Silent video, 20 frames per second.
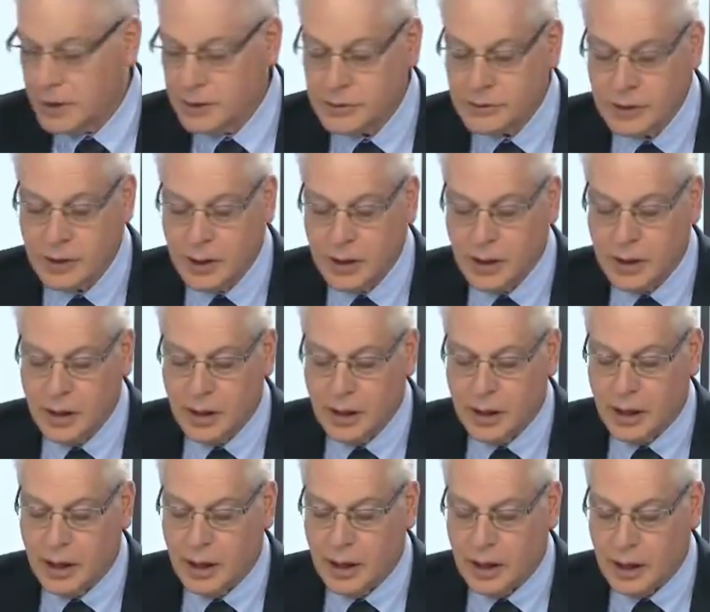I believe that's
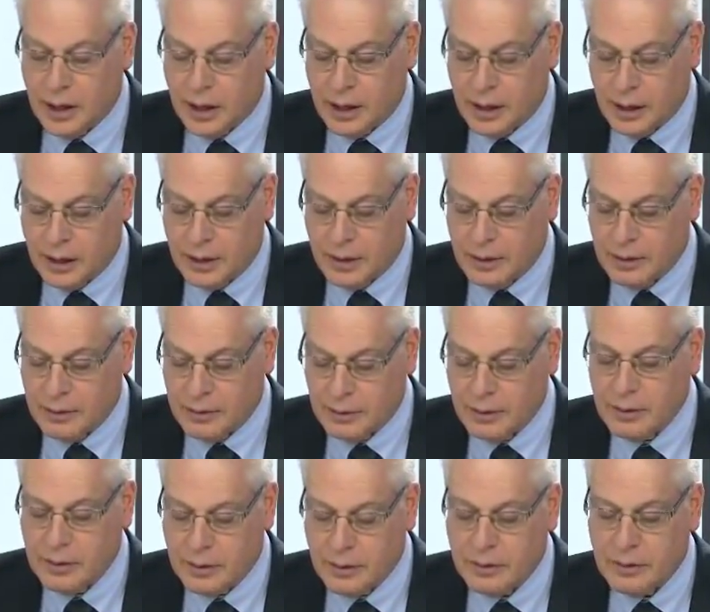in the resource
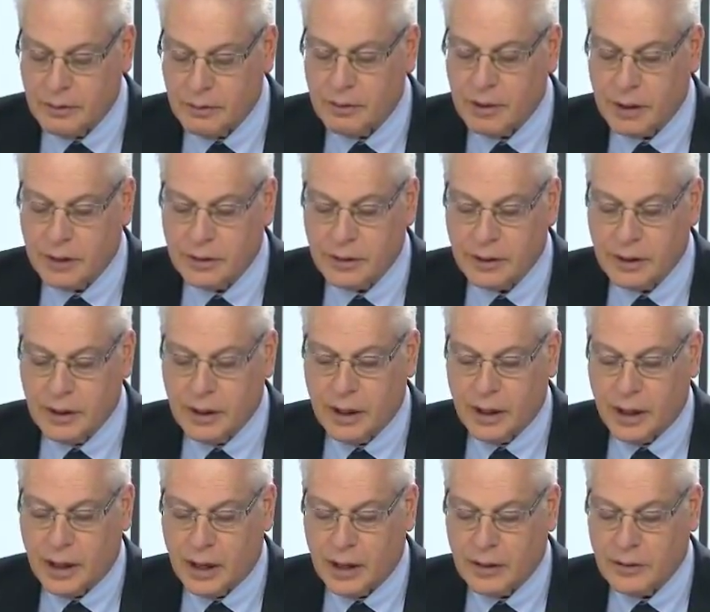list.
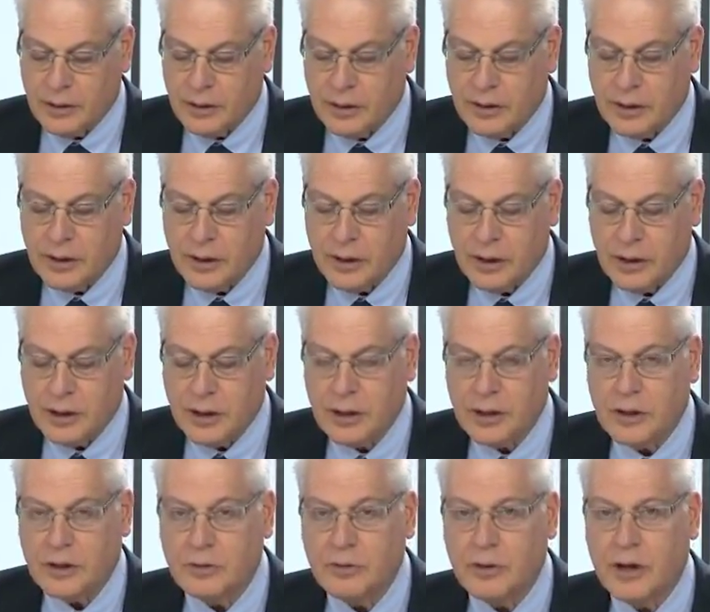Right. And
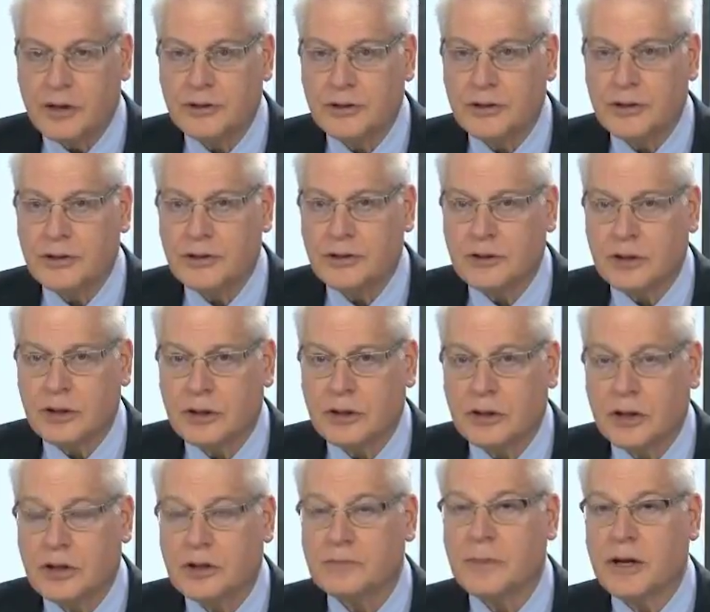it addresses
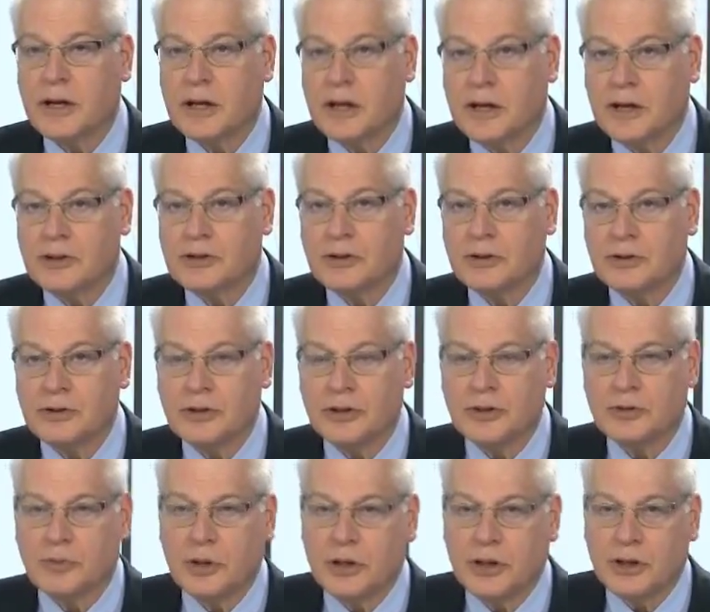as many issues
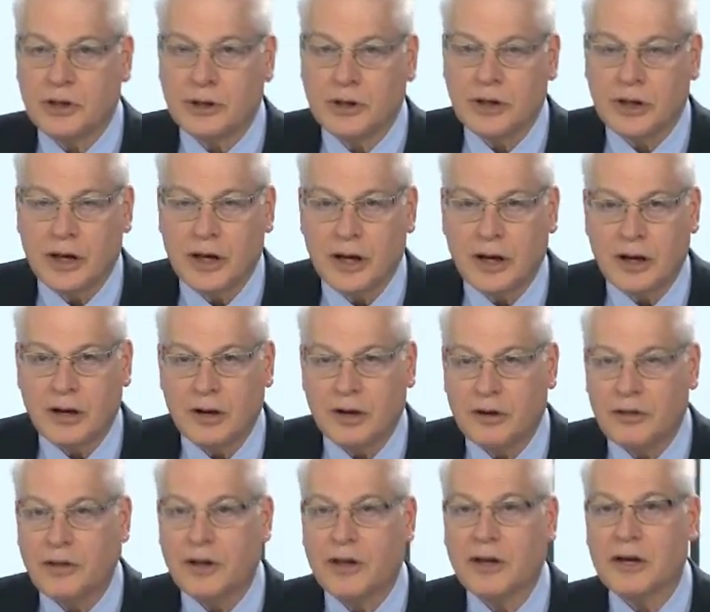as we could
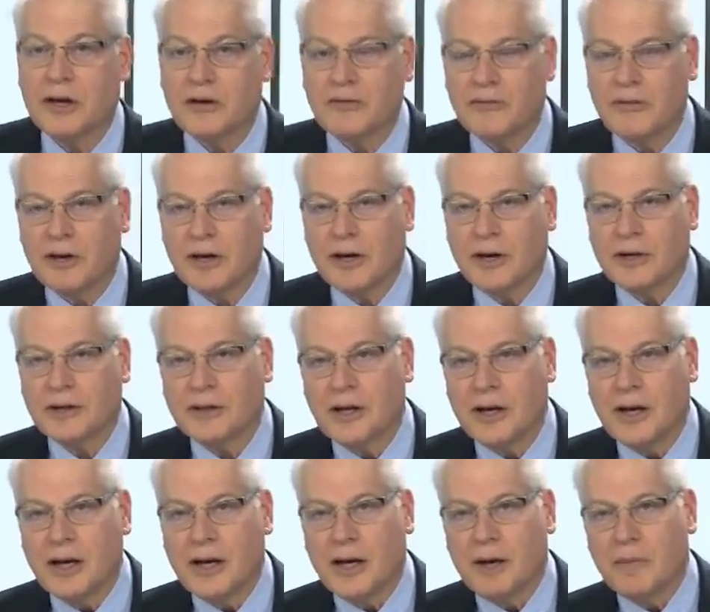think of,
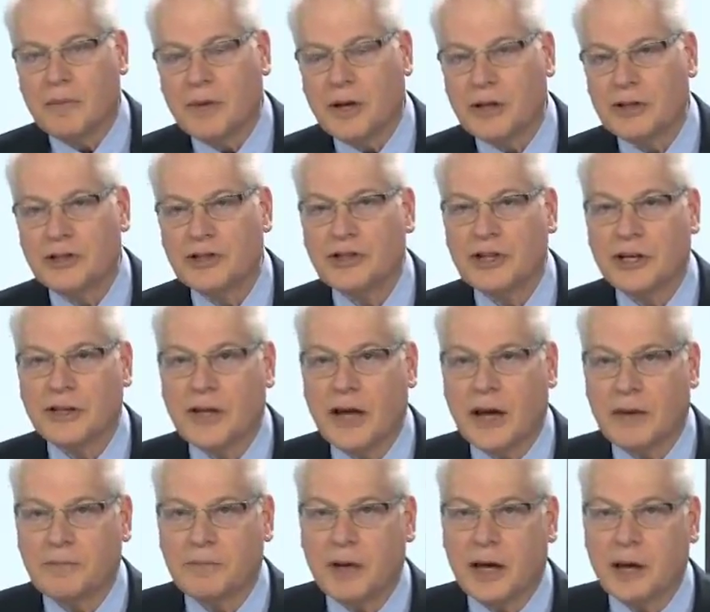but
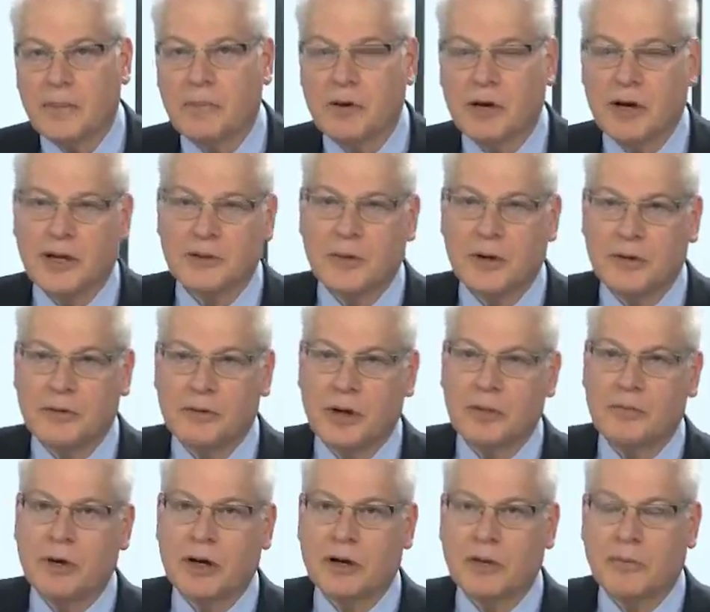that paper has been
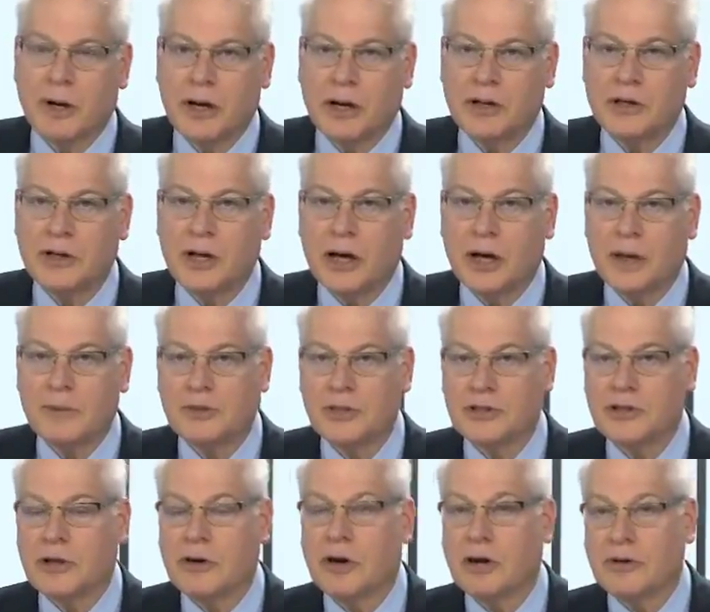rewritten many
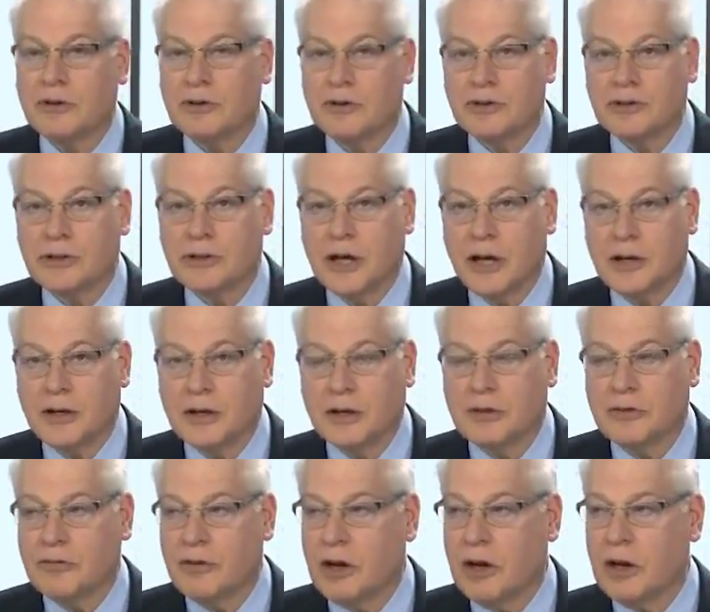times as our
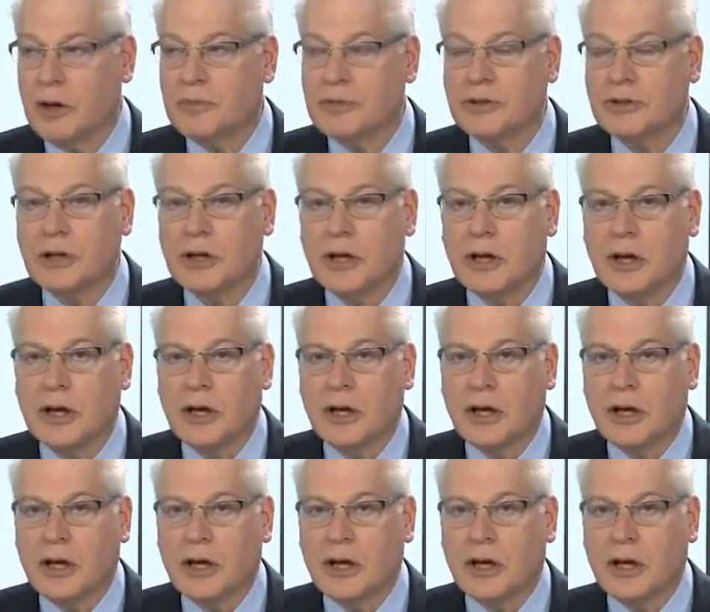understanding develops,